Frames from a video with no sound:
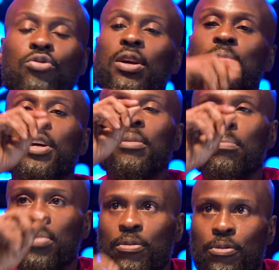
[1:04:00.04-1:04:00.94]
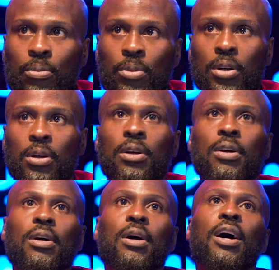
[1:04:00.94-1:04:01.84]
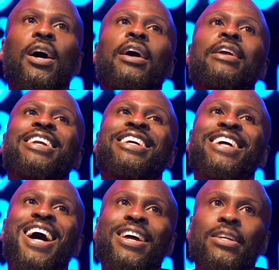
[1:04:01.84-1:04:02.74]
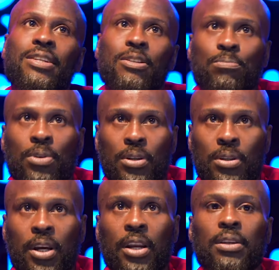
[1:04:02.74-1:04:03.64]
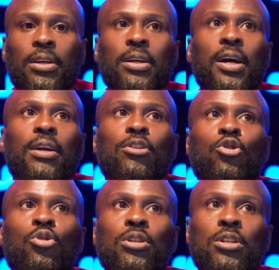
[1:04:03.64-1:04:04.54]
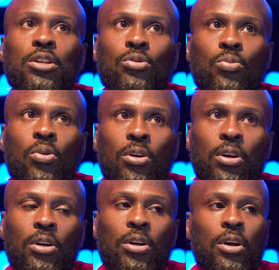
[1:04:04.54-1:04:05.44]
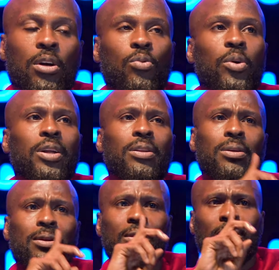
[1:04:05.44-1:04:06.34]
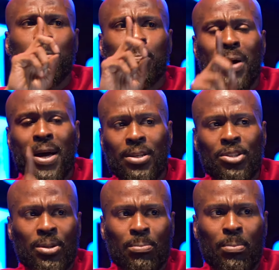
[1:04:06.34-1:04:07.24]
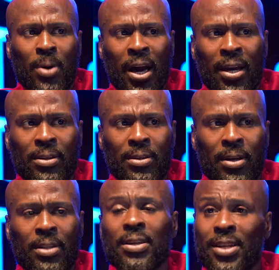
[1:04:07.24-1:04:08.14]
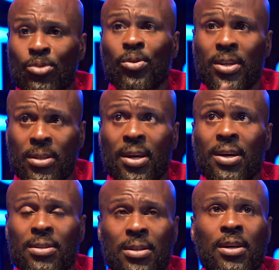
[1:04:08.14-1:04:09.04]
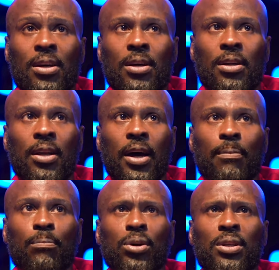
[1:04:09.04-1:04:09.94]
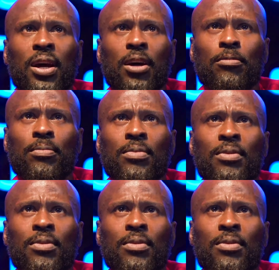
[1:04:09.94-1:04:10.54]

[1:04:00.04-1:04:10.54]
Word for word: was trying to make a beat for me. And he had this beat. And I think he had cooked this one with the band in mind. I think that's what he says. Like, but then